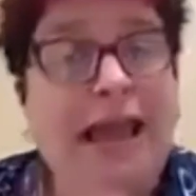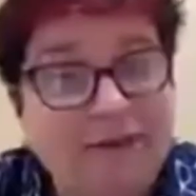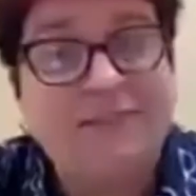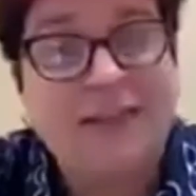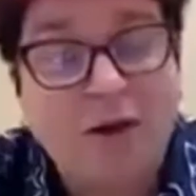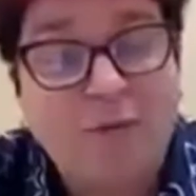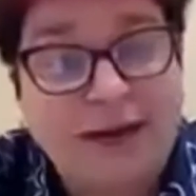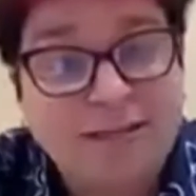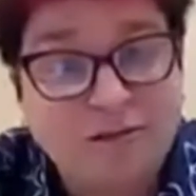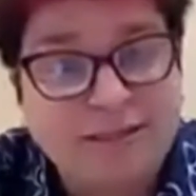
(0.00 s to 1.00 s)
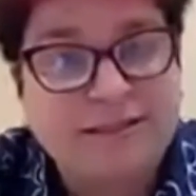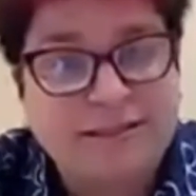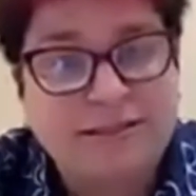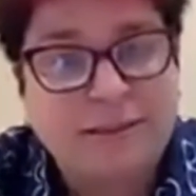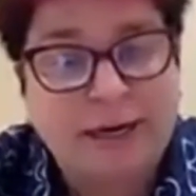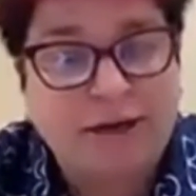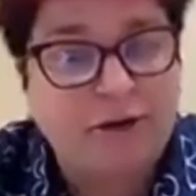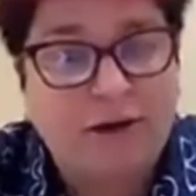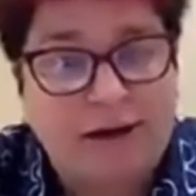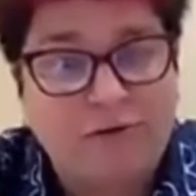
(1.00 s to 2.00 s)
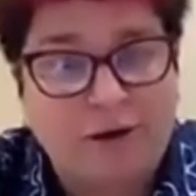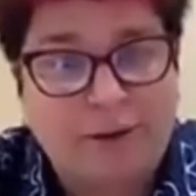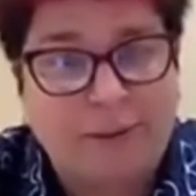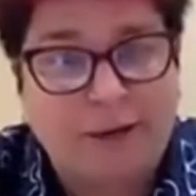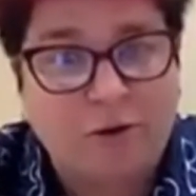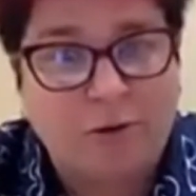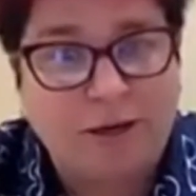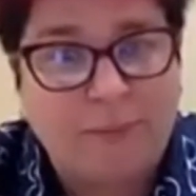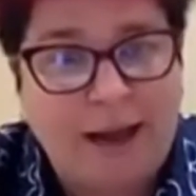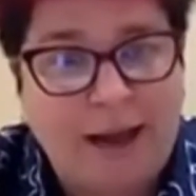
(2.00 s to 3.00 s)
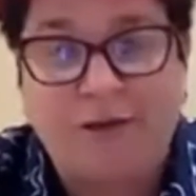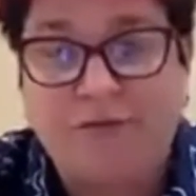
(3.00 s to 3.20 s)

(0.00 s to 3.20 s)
If that waitress is somebody who I've already been annoyed by,